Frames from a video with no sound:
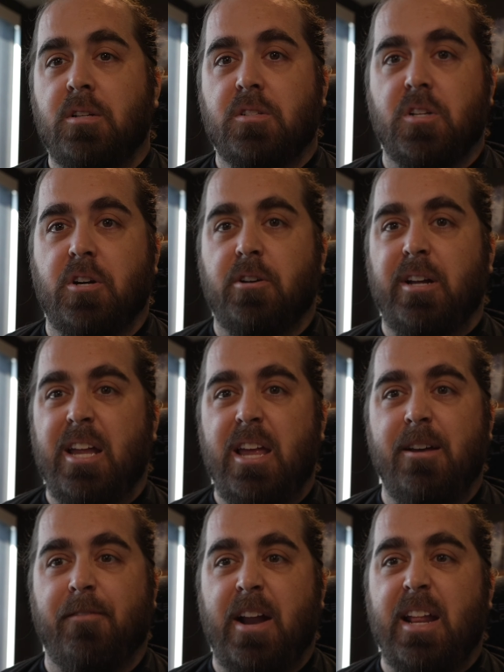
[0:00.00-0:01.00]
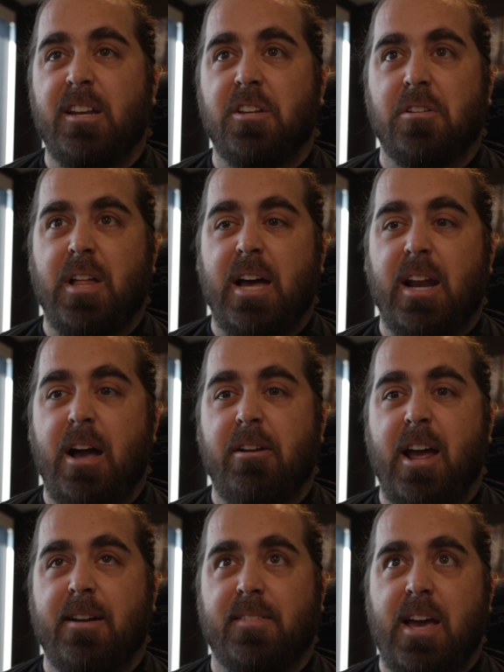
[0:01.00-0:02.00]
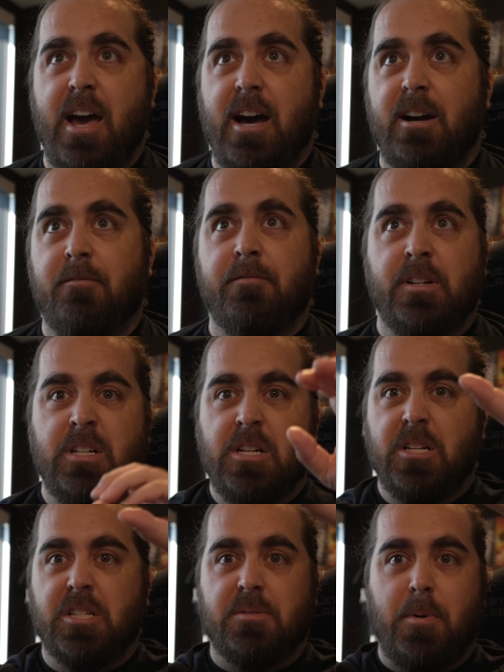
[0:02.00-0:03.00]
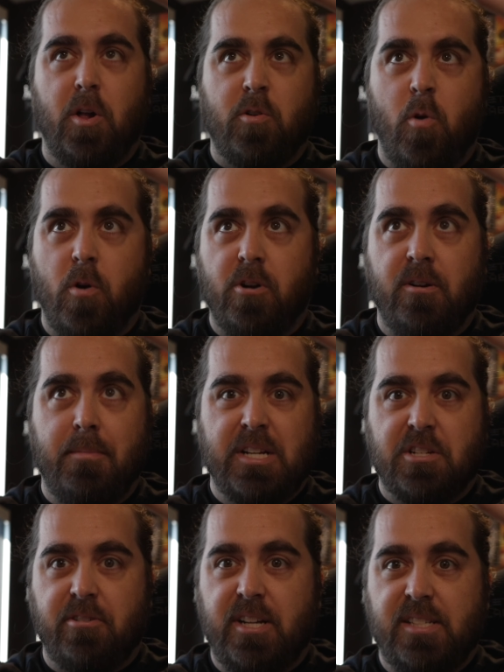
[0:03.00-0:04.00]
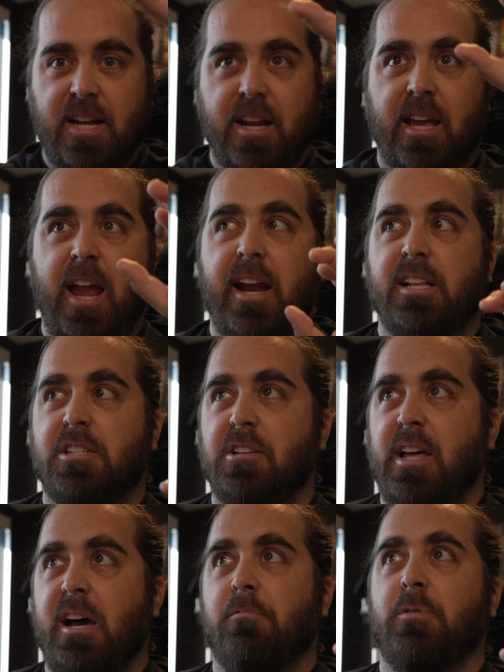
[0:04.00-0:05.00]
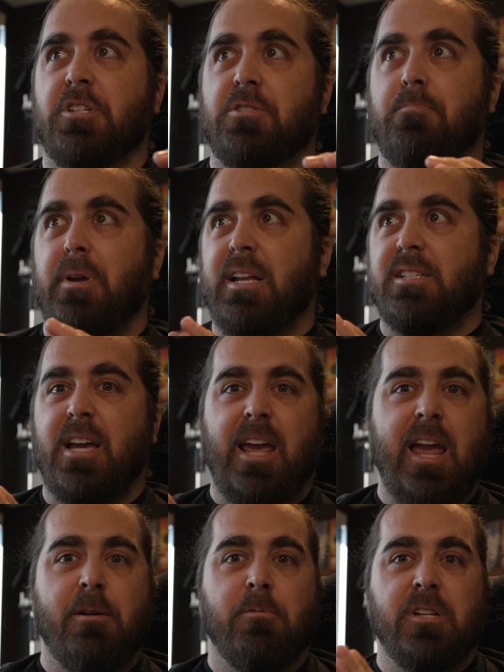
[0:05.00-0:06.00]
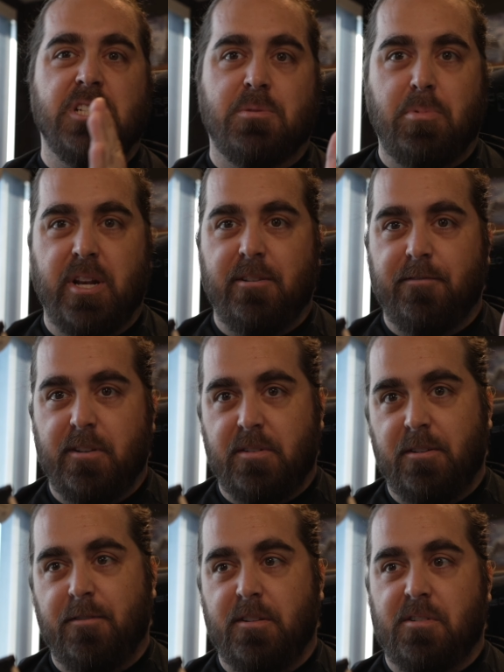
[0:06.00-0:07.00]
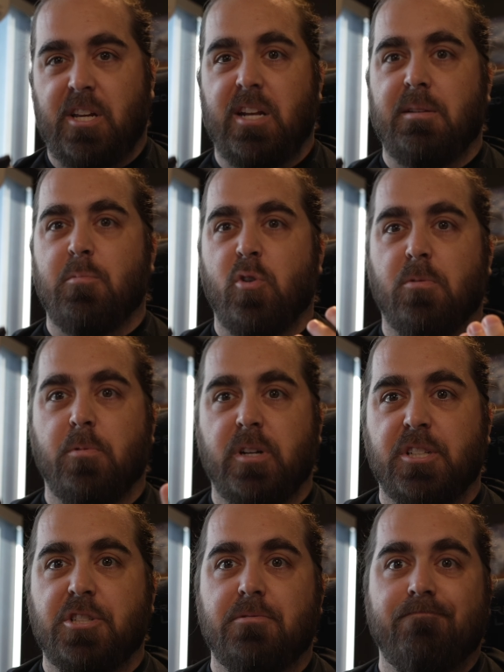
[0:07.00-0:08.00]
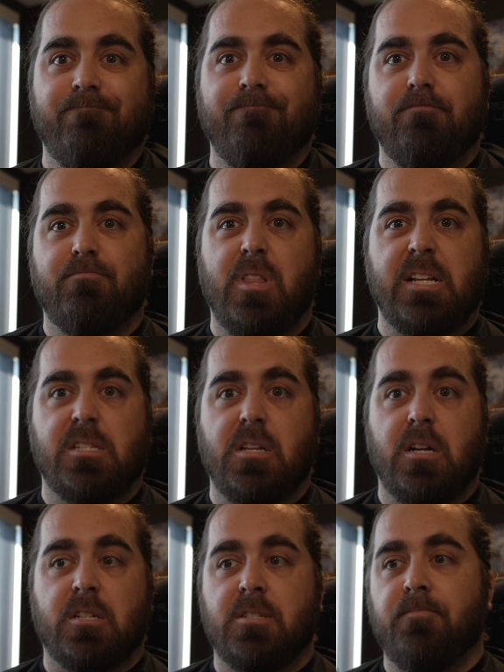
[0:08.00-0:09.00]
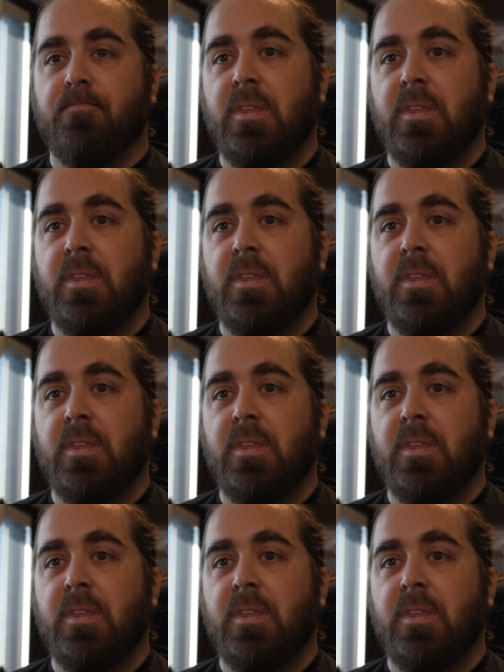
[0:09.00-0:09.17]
So, if I didn't do that, I would have to have a small corner of my screen dedicated to that, which means I can't really split it 50-50 anymore, which that sucks.